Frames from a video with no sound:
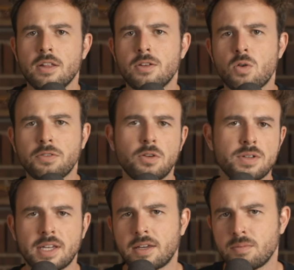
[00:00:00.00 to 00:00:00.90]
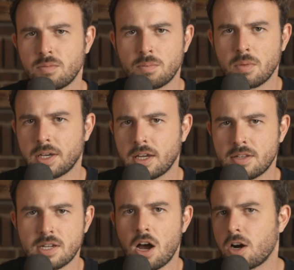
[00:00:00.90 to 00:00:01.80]
the North Node is like
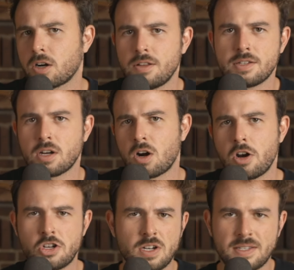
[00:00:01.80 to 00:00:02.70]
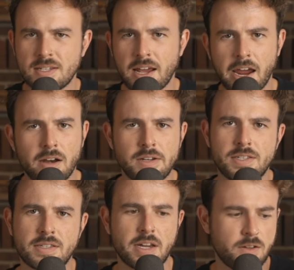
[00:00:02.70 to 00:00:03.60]
again this hunger and this urge and it's in
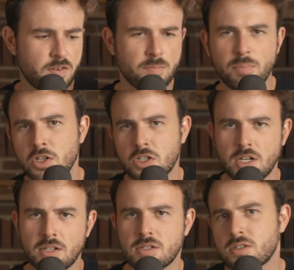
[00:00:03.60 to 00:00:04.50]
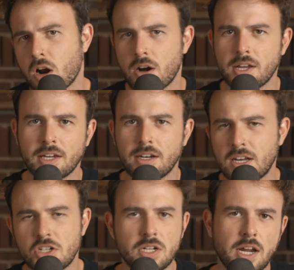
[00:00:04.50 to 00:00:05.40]
aries the sign of ambition and starting and
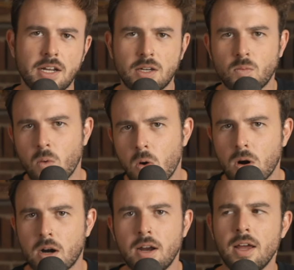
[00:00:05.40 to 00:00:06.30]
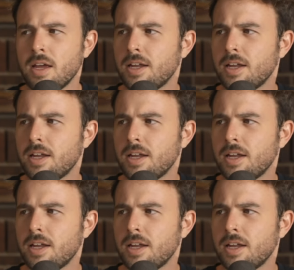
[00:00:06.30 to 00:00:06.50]
initiating and war